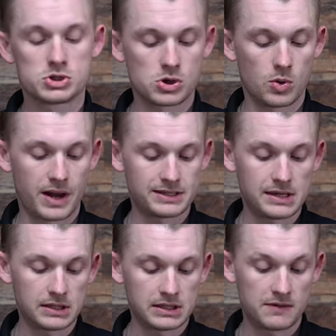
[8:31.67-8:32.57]
So I
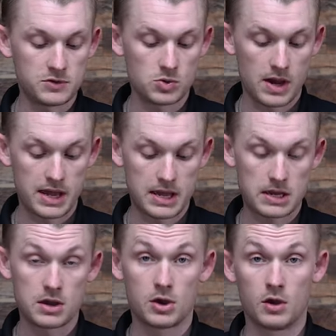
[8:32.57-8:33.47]
can't give you
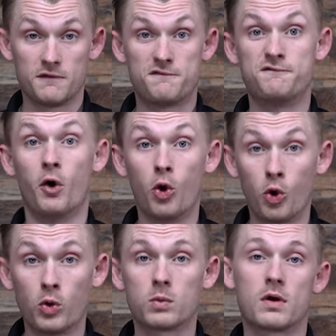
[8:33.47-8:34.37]
a
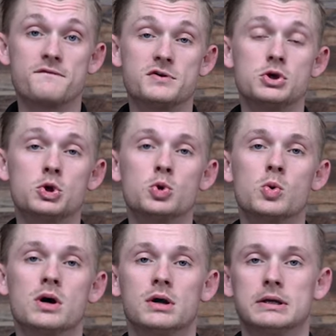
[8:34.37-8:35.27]
full
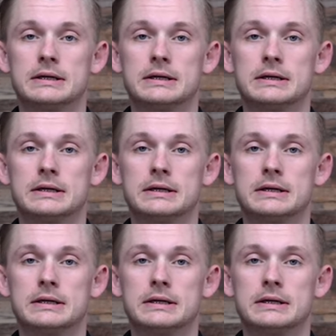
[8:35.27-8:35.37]
review.